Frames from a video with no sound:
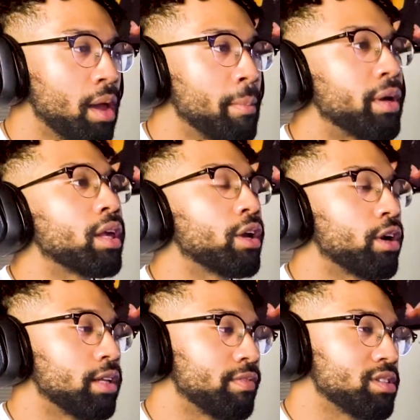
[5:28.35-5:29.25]
But
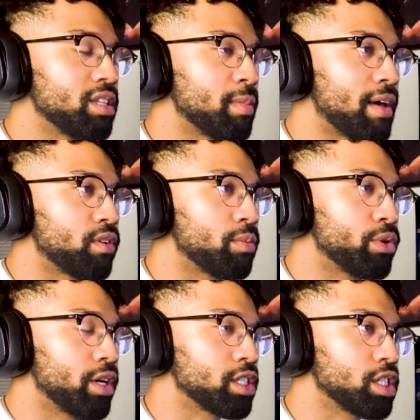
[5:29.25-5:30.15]
here, love to see them have good
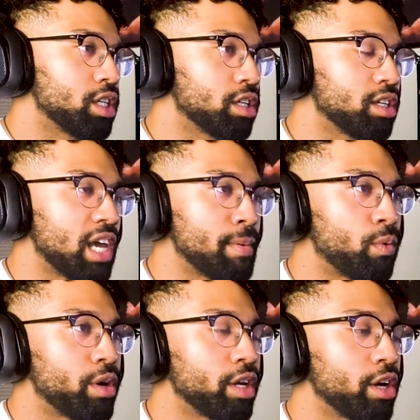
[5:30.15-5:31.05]
production and good camera
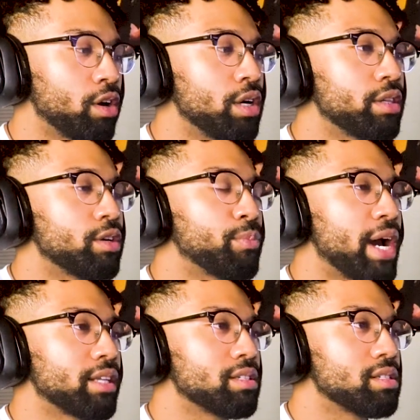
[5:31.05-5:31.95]
work here on their
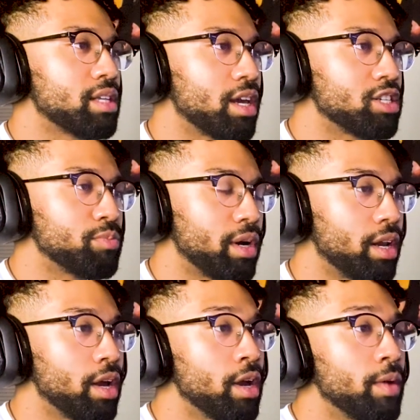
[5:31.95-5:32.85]
practice stage. But
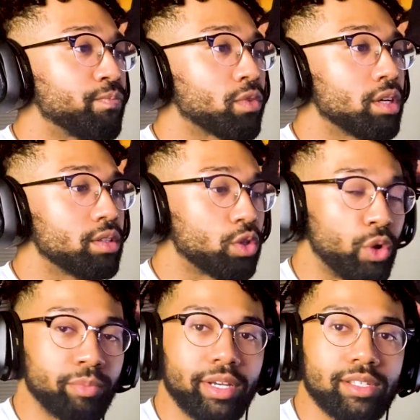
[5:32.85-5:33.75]

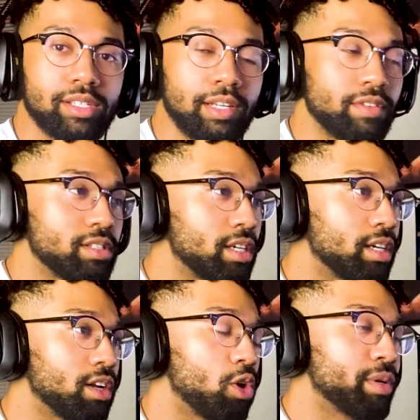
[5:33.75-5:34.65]
going places love to see
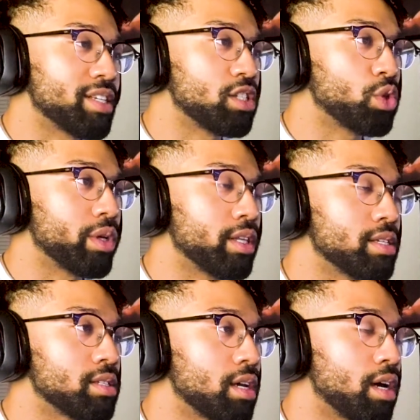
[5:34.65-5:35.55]
it hope you guys enjoyed
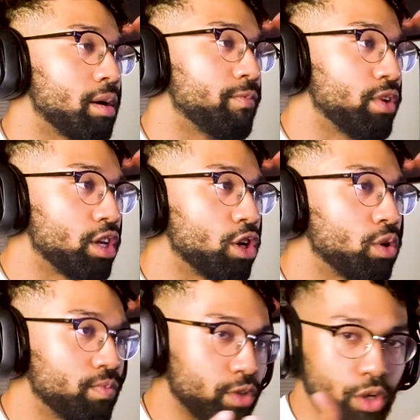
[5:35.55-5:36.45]
this um,
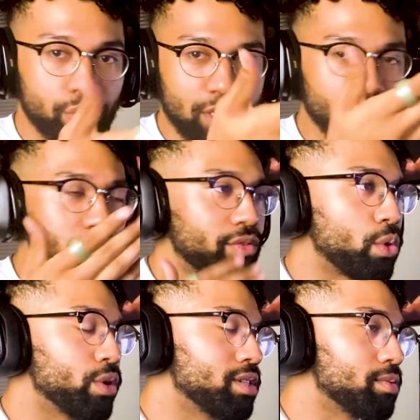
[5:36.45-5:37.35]
video you know this one of
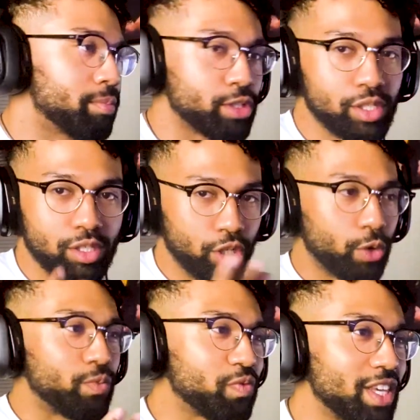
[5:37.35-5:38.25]
course i'm just you
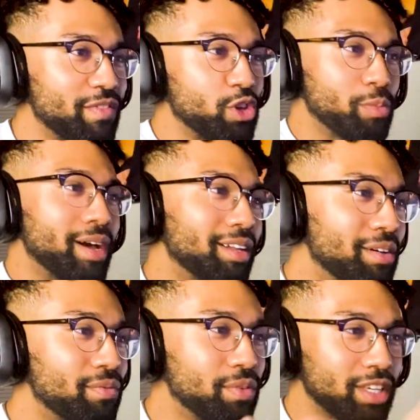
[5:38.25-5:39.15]
know giving you my
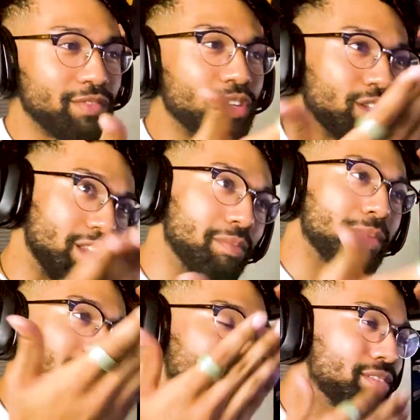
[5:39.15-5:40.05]
love giving them
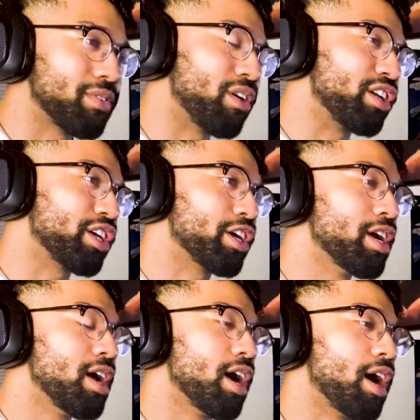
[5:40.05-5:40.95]
my love on here
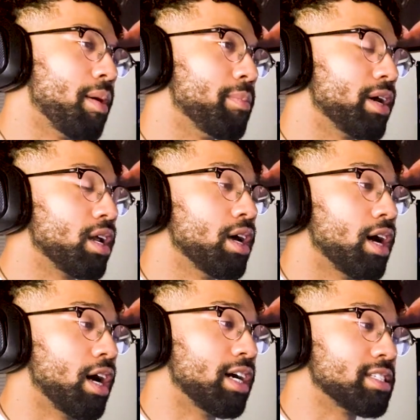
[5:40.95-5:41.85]
um, but
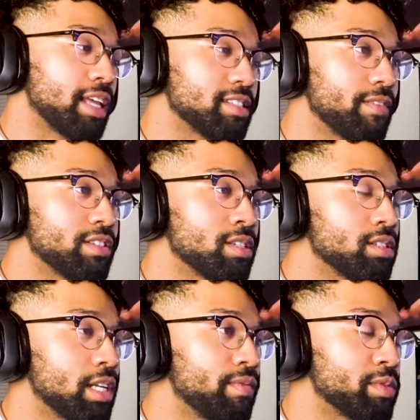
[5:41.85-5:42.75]
uh, stan seven
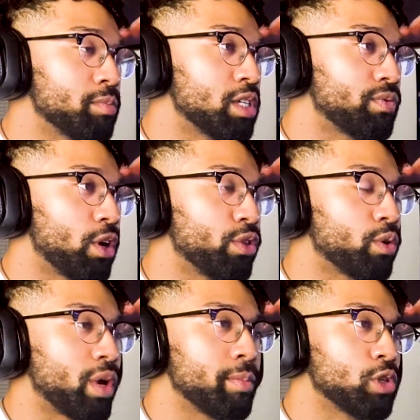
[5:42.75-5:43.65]
senses love them so much follow their
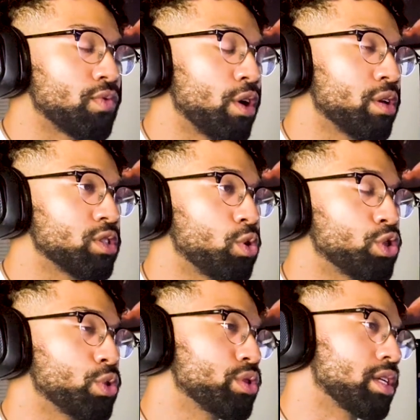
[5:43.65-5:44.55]
weibo's follow their
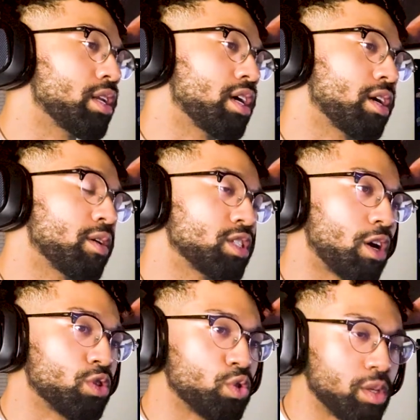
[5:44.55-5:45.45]
socials and uh,
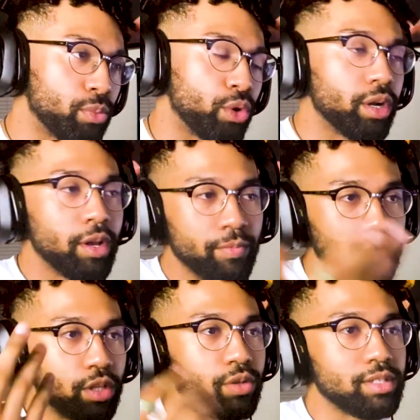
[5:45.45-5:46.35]
also support
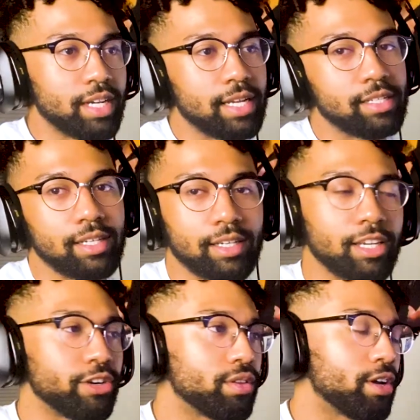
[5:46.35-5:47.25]
you know Xu Jiaqi and
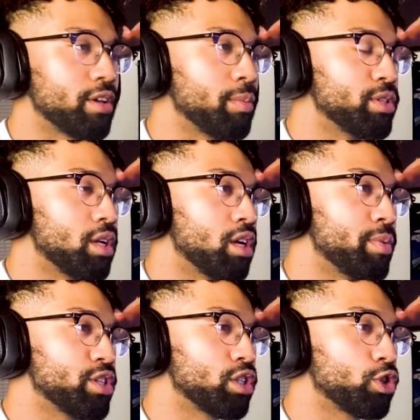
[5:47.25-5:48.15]
akira there in, the, in their
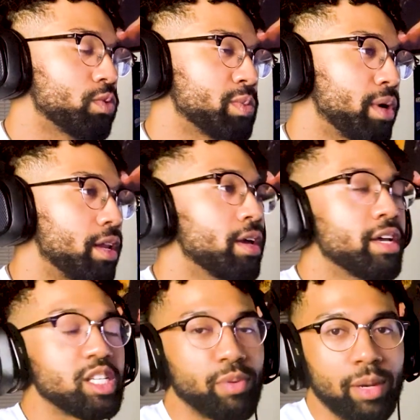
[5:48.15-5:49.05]
particular groups but
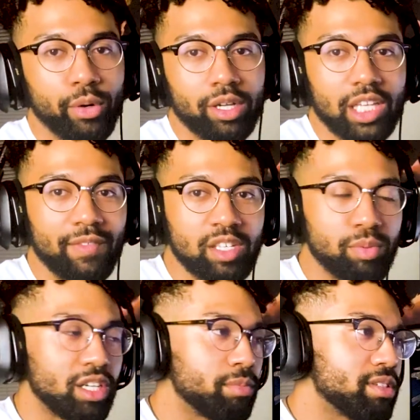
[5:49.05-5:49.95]
it your boy octavius
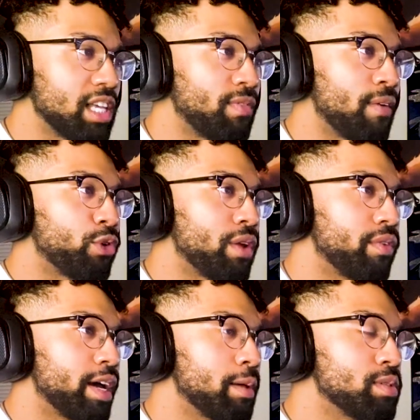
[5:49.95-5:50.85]
be good be safe have great
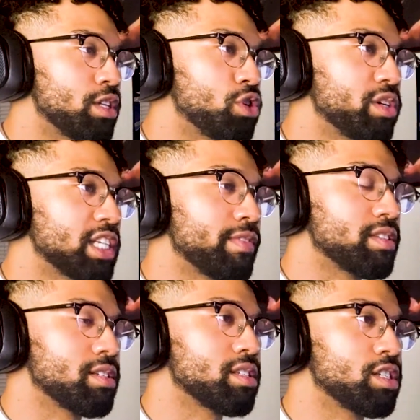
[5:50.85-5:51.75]
vibes enjoy seven
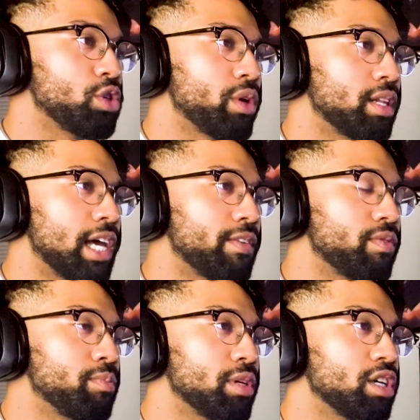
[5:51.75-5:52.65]
senses enjoy
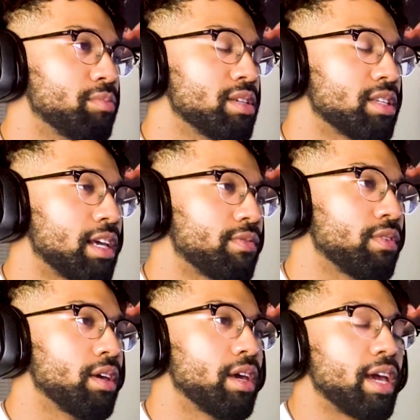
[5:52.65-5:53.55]
life be good be safe
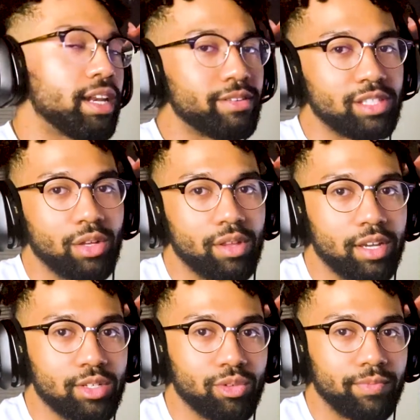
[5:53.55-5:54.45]
and i'll see you on the
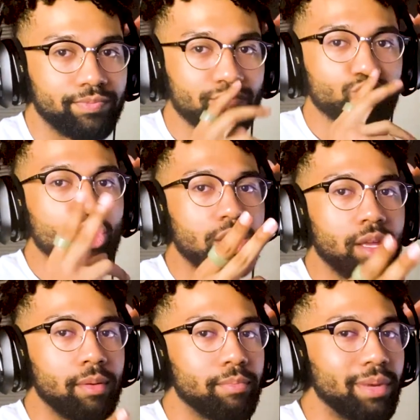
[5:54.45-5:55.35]
next one
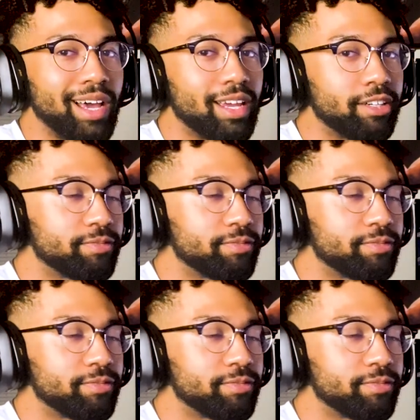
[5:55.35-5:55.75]
bye